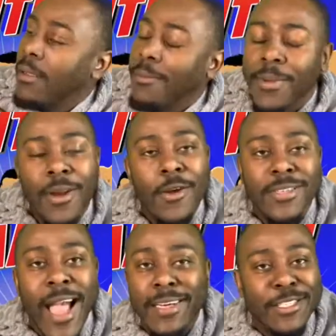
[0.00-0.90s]
But no, it's
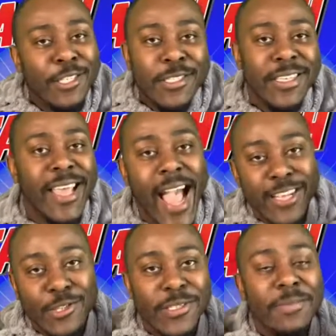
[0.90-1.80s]
actually just a cat.
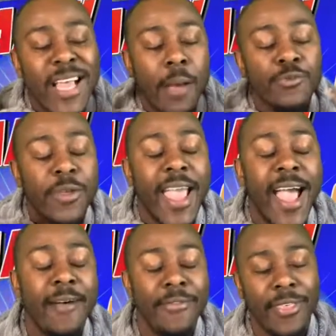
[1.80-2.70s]
So sometimes we
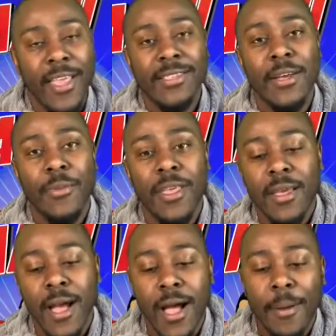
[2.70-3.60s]
have things that we
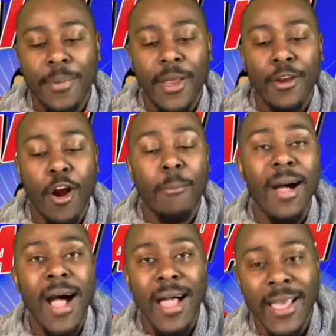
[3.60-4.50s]
put in our
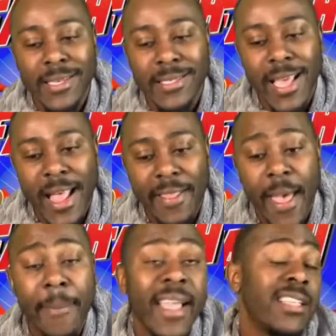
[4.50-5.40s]
minds
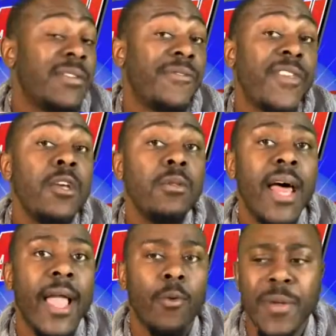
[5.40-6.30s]
that make us feel
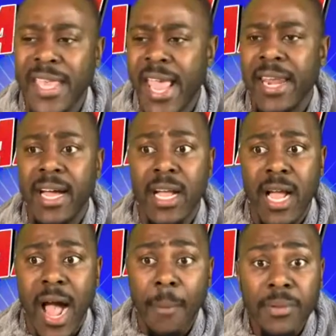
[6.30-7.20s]
like we can't
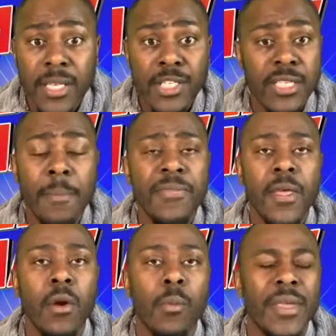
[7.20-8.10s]
accomplish
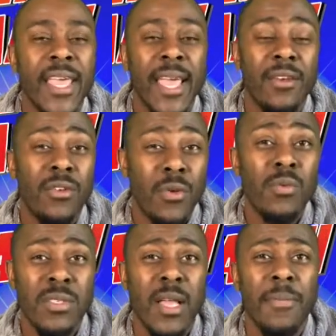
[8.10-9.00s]
something or we can't do
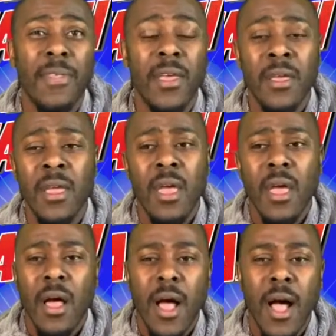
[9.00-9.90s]
something.
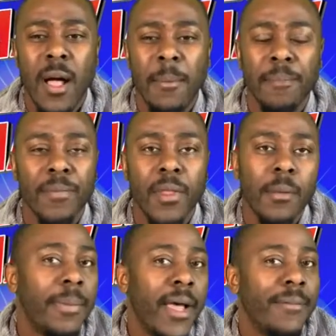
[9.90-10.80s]

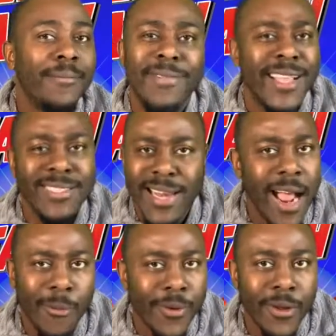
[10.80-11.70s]
But that's
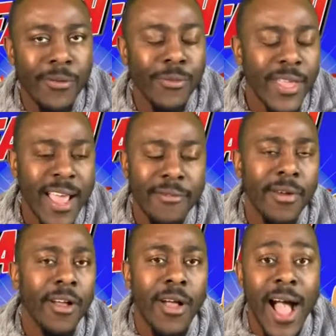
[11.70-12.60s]
not real. We have
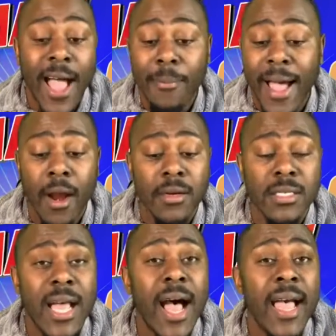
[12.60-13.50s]
God by our
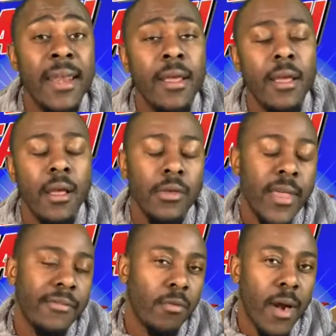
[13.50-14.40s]
side. We
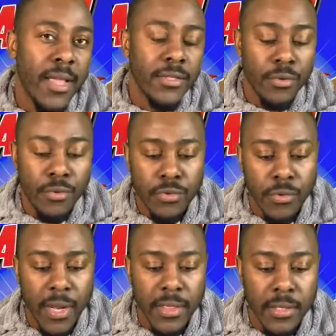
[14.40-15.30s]
have Christ who
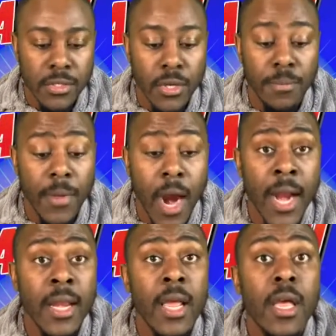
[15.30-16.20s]
strengthens you. All
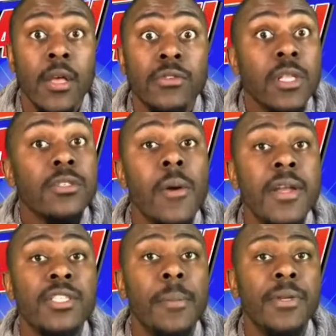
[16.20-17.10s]
right. So let's go ahead and
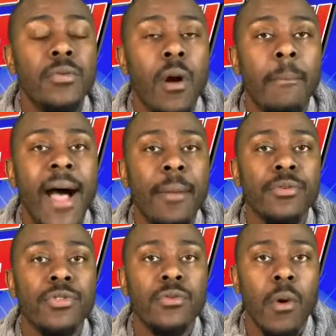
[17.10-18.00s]
jump into our Bible
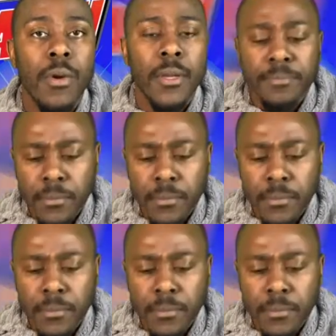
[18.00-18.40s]
story.